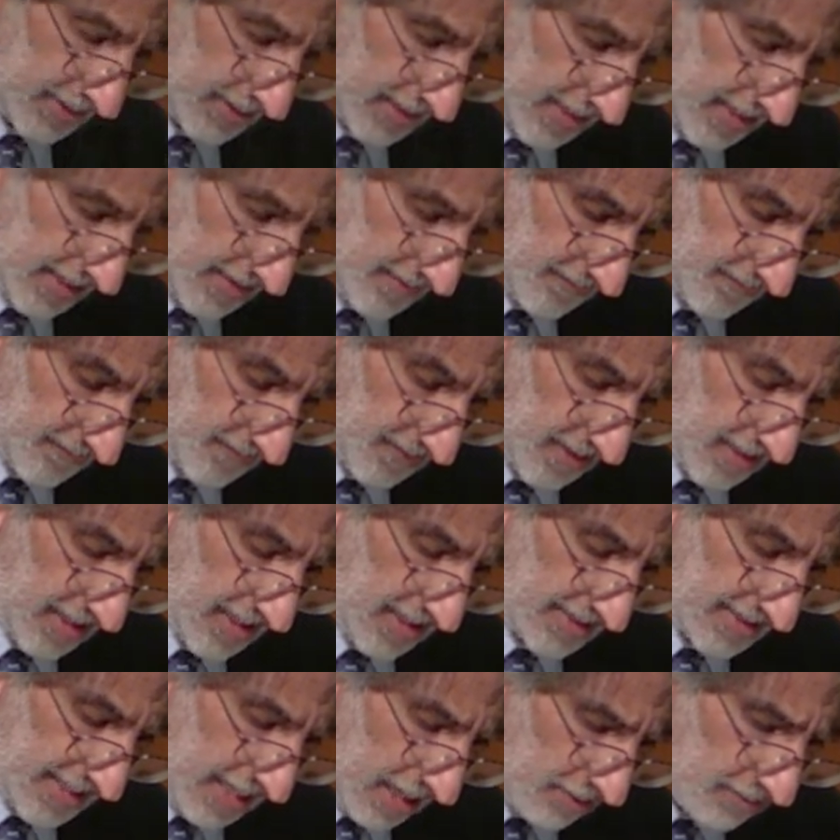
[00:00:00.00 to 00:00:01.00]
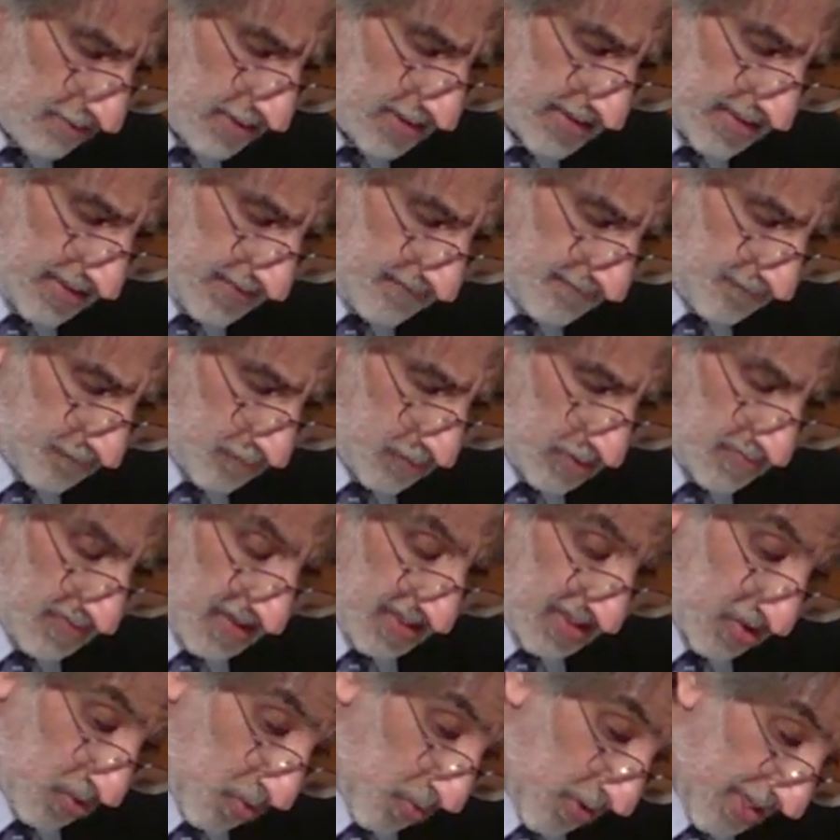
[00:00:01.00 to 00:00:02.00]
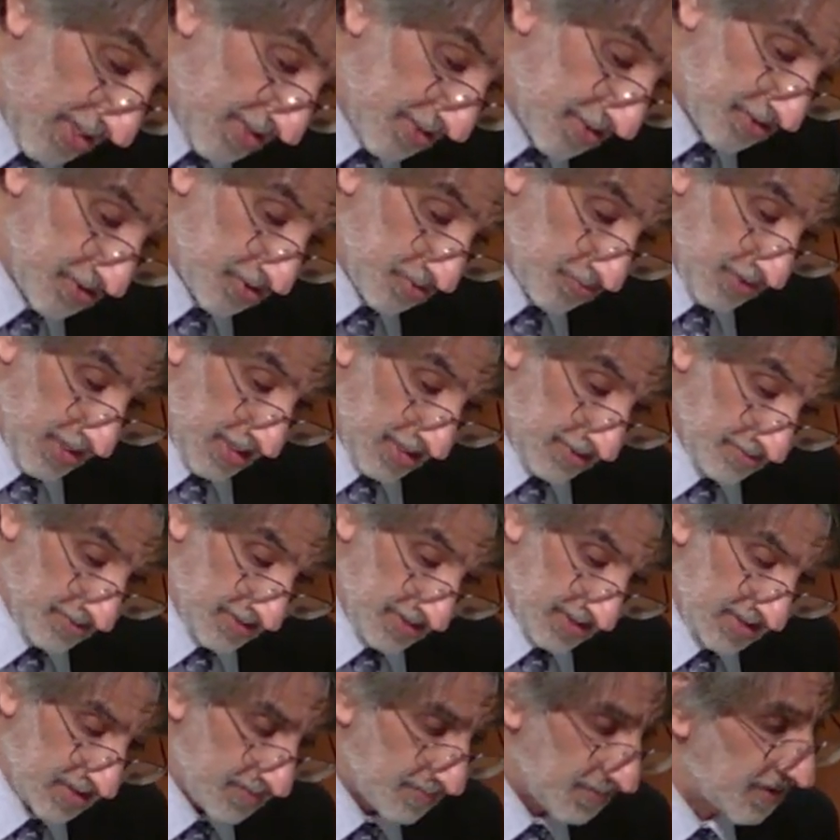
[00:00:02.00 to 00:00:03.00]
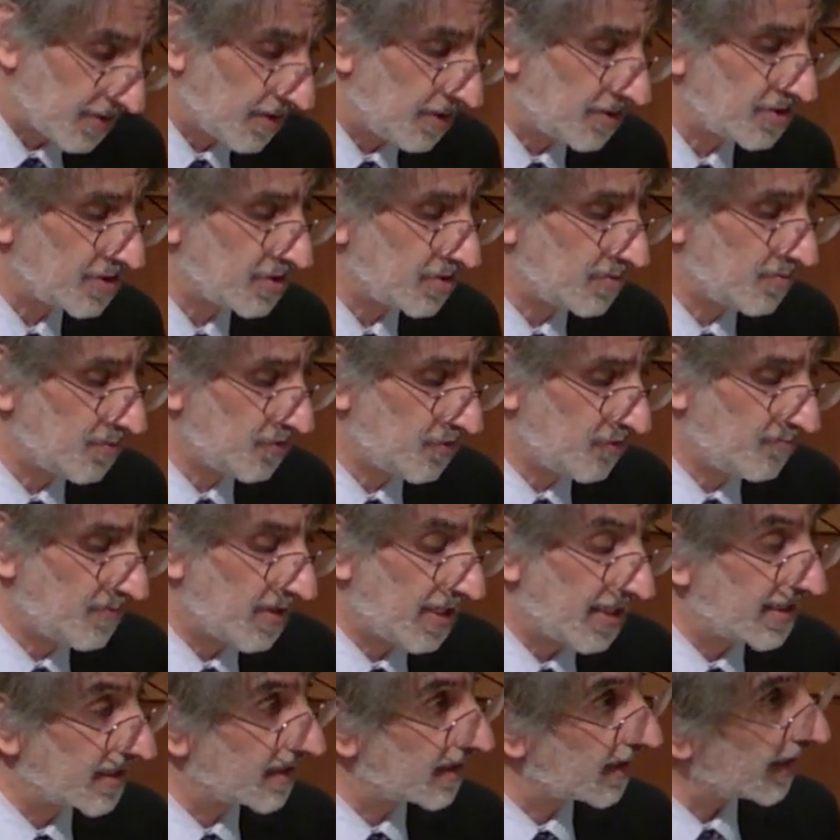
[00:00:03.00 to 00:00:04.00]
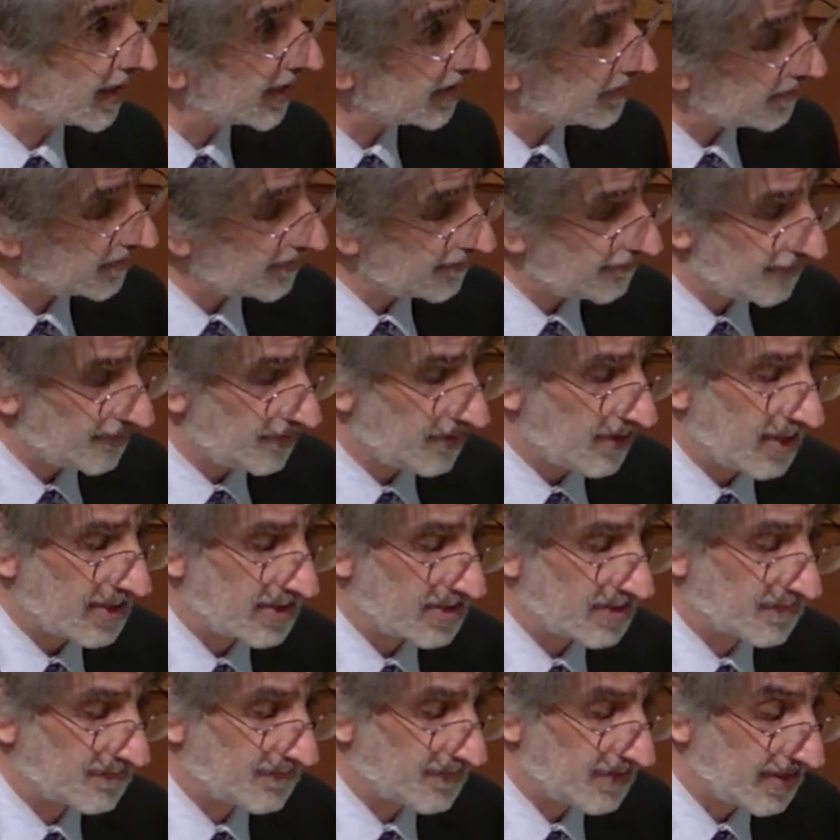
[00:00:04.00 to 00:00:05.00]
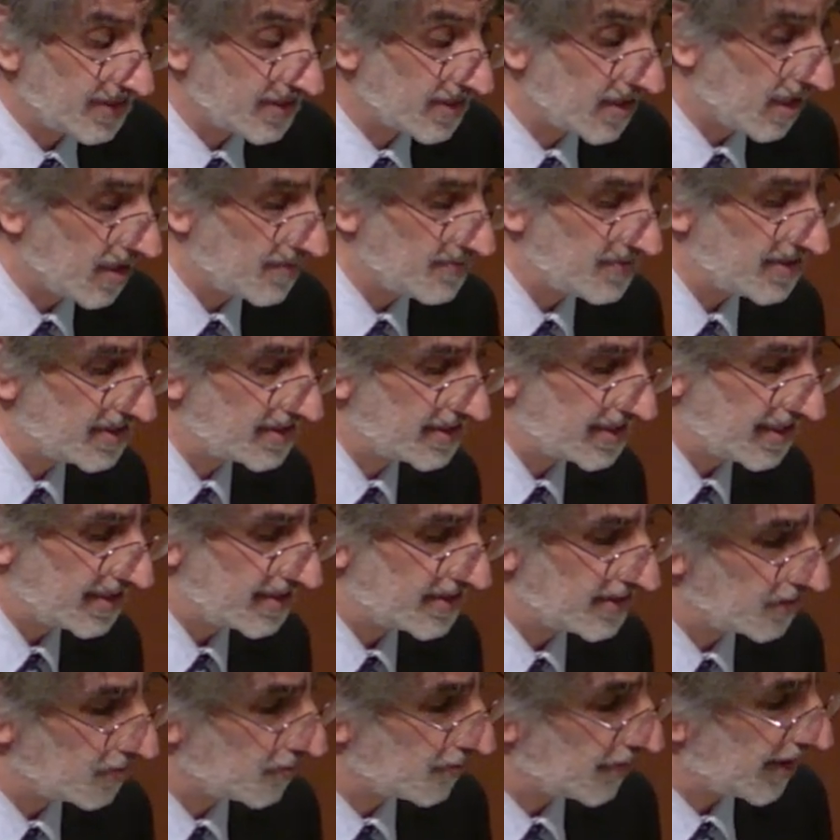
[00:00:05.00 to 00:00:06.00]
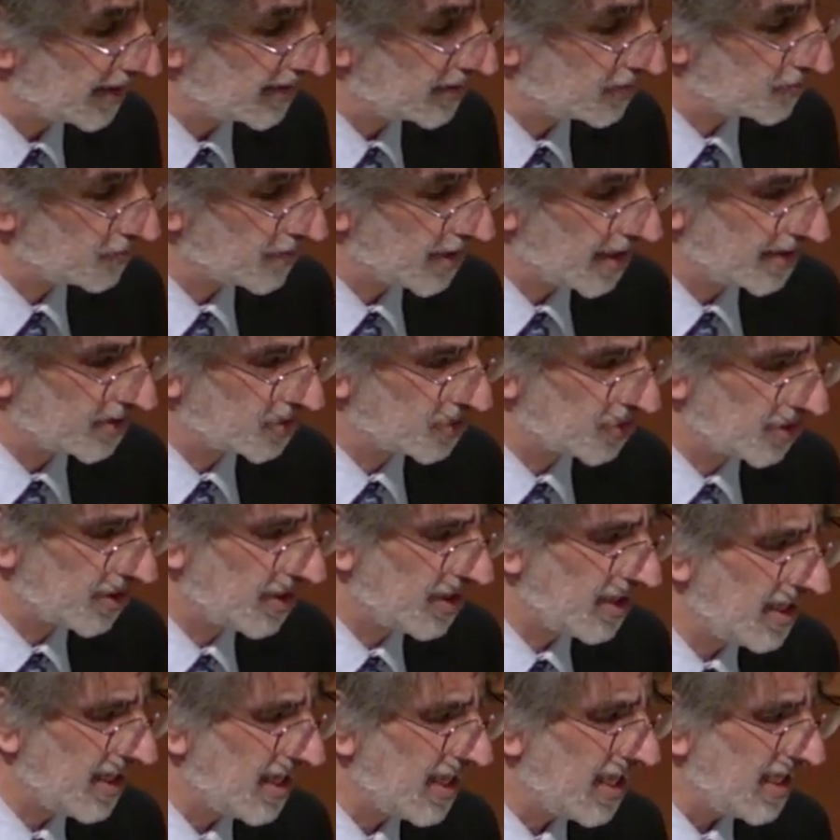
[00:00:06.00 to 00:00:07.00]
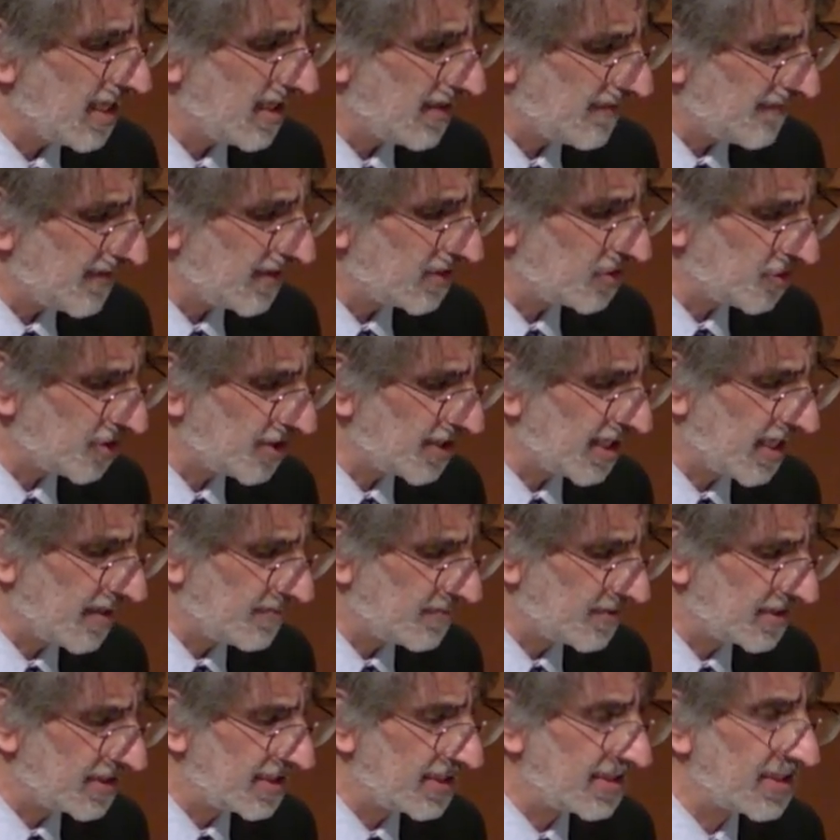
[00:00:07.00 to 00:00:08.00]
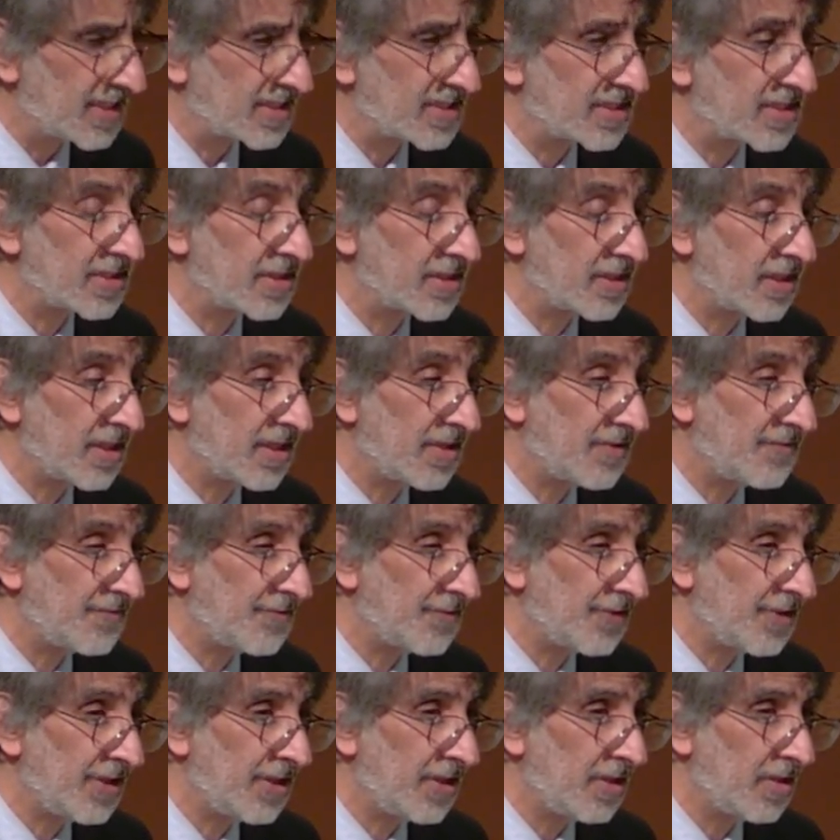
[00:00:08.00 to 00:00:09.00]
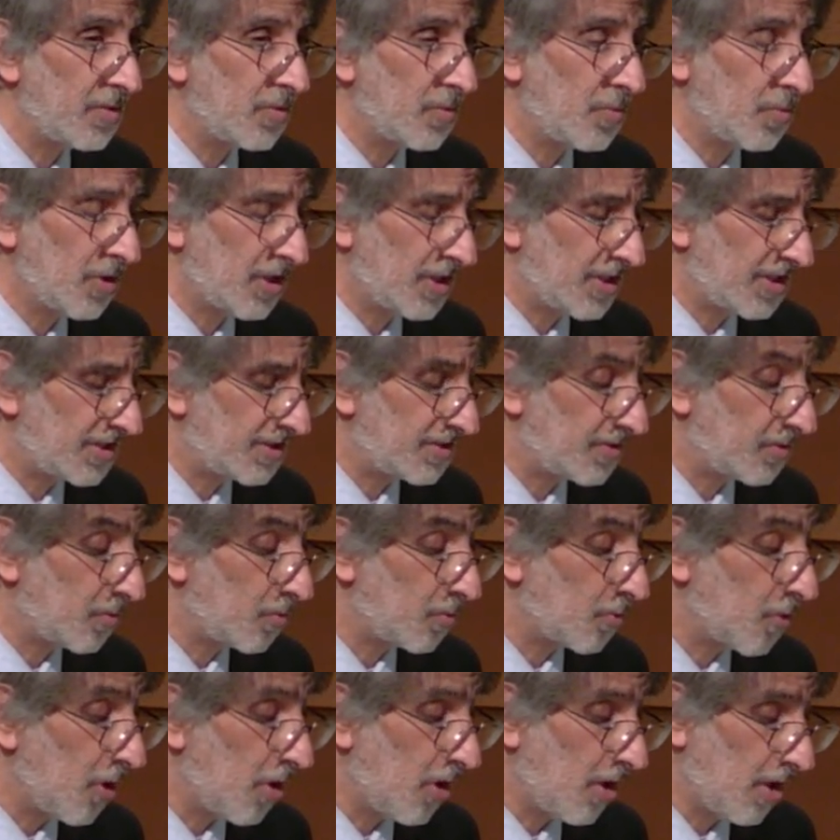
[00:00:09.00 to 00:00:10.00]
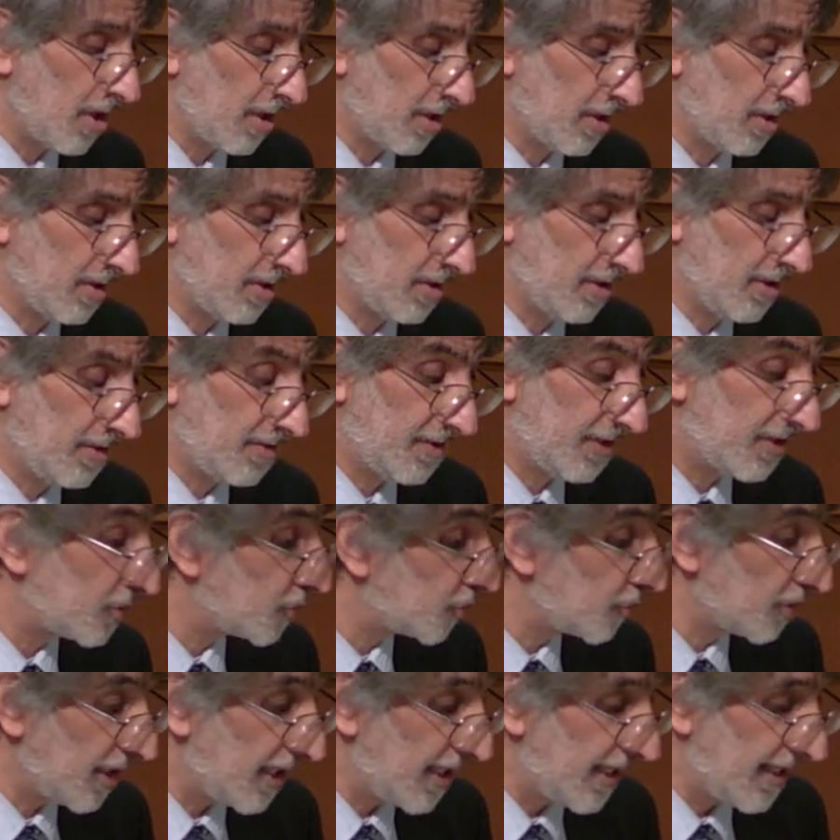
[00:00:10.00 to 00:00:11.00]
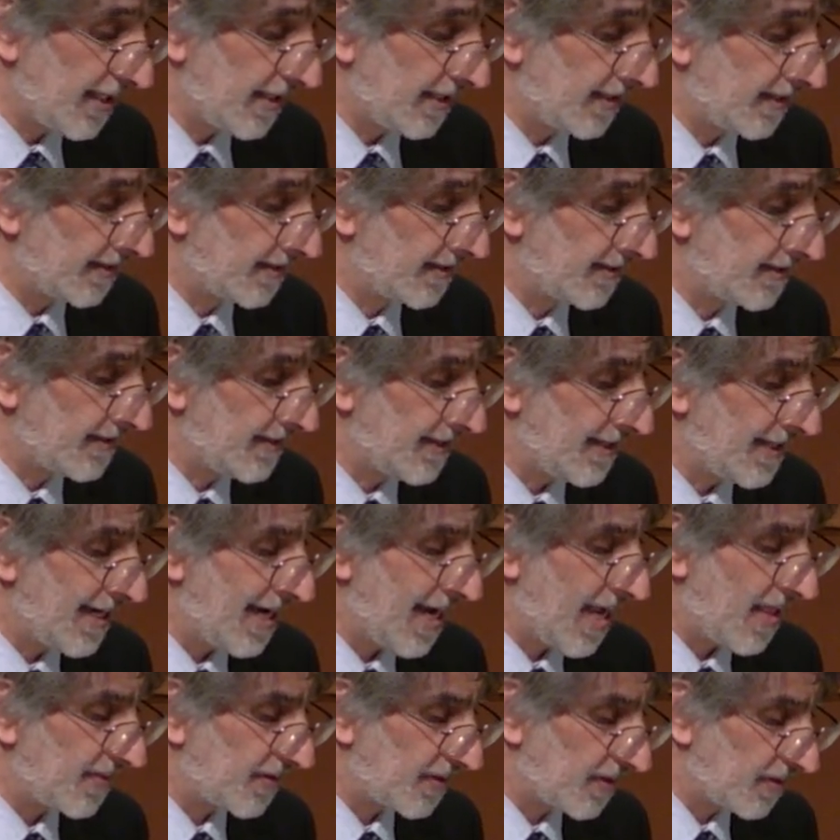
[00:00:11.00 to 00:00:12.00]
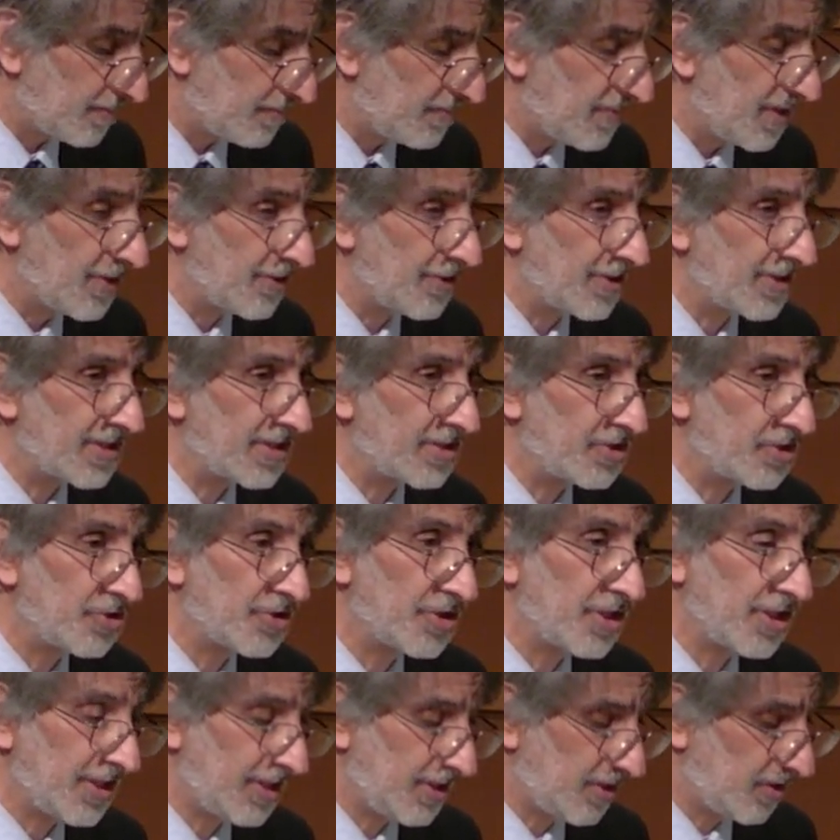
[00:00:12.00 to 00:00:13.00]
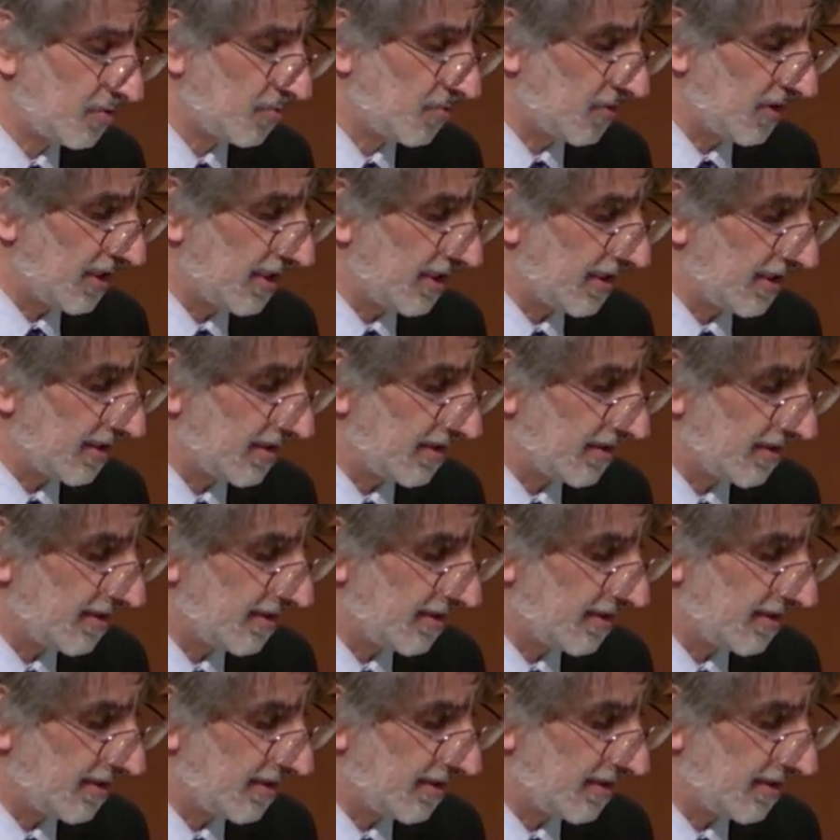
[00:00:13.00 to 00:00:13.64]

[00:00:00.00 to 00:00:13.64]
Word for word: life, doubtless influenced by his Quaker surroundings, but also moved by Enlightenment philosophy, common sense, and grand strategy. He eventually came to see that slavery was wrong, that it should end, and that America should lead the way.